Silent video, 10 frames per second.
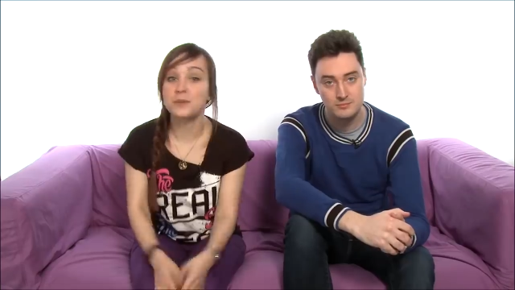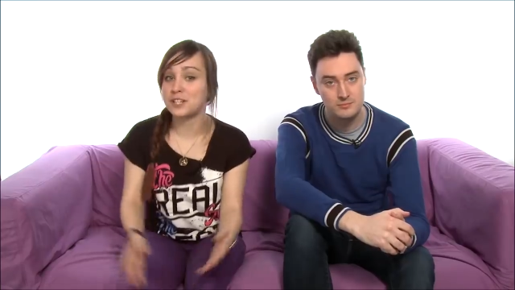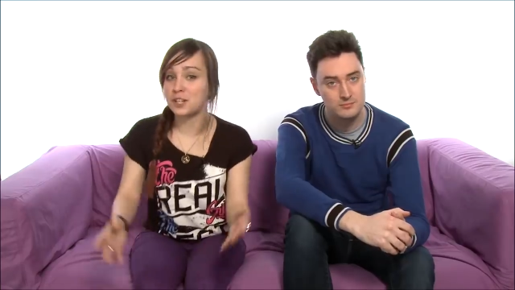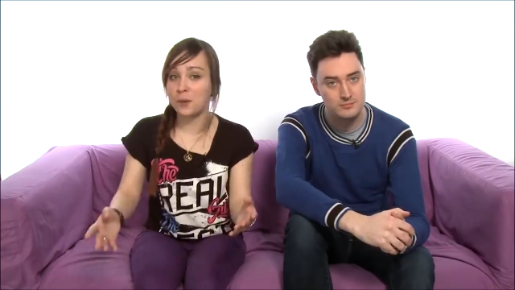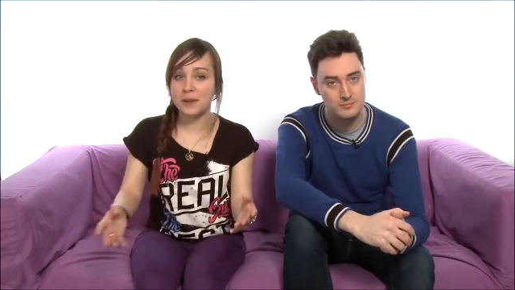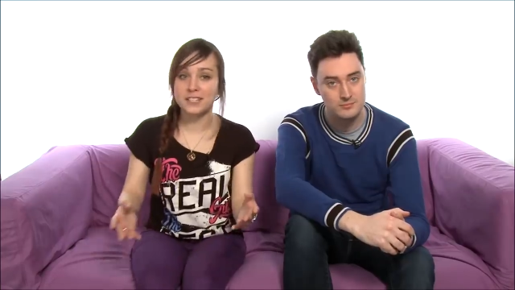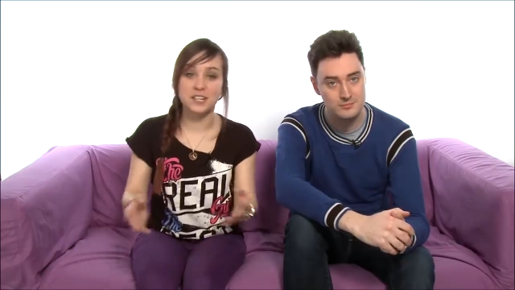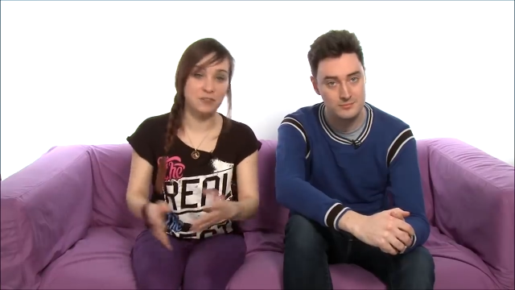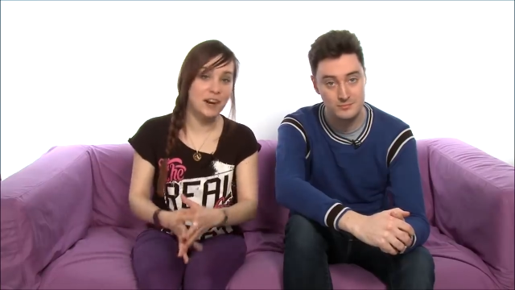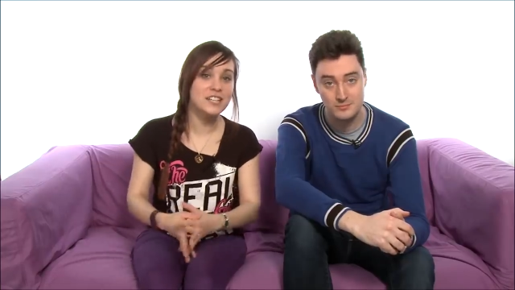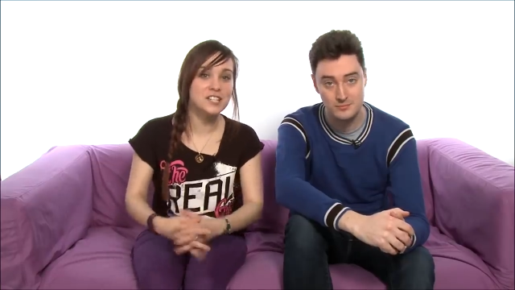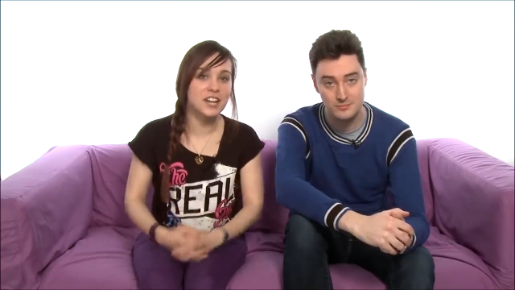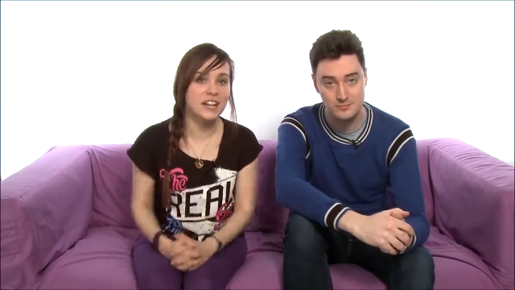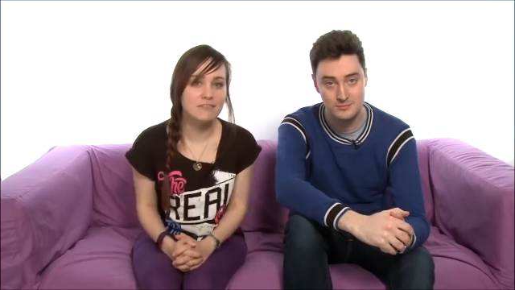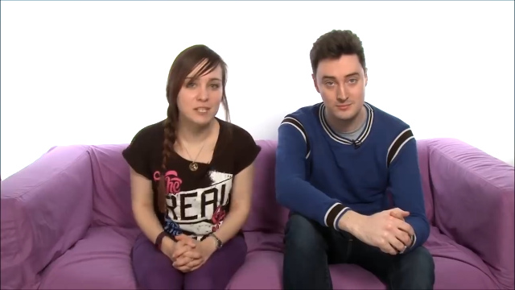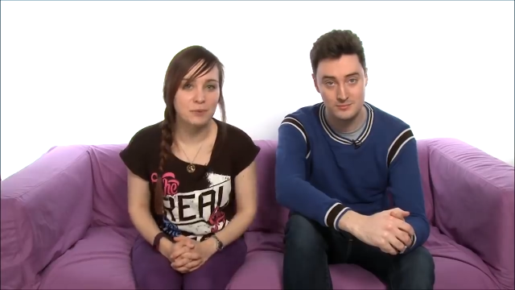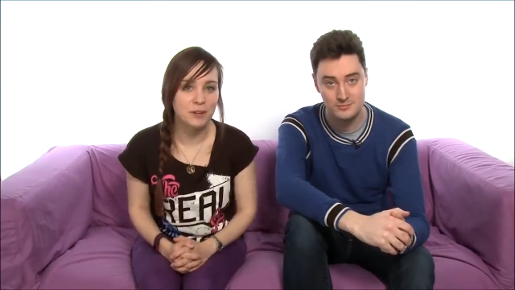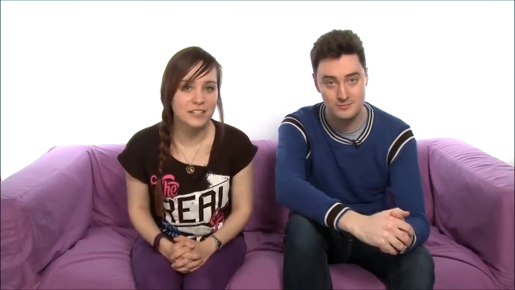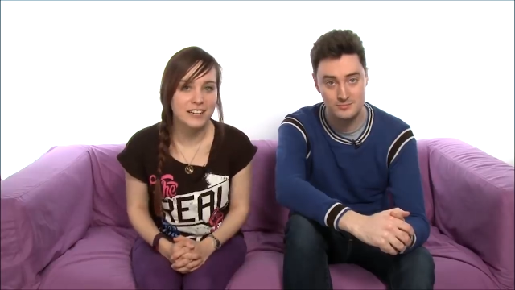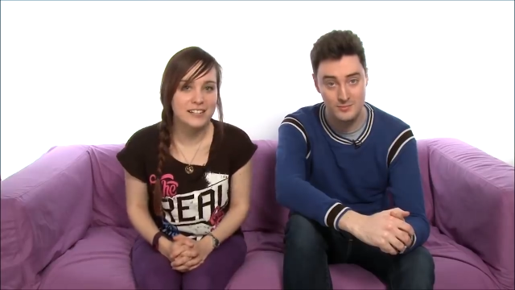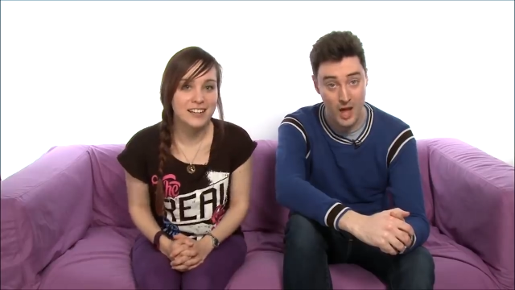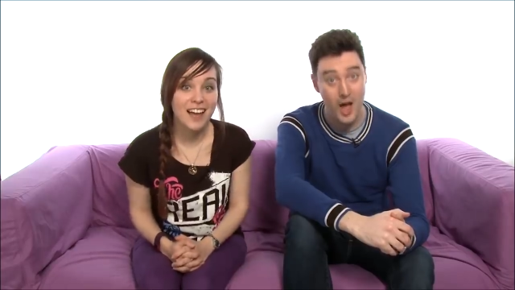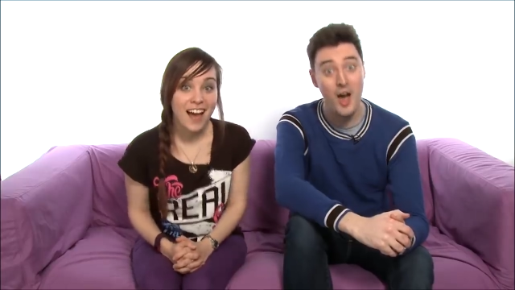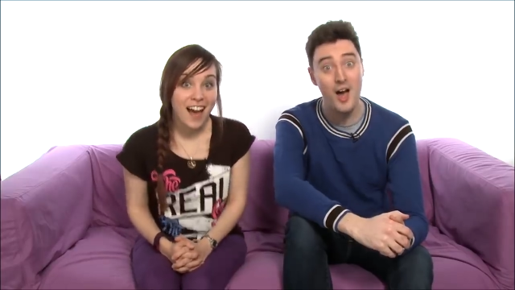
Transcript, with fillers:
Speaker 1: To which commenter Crenjay responded,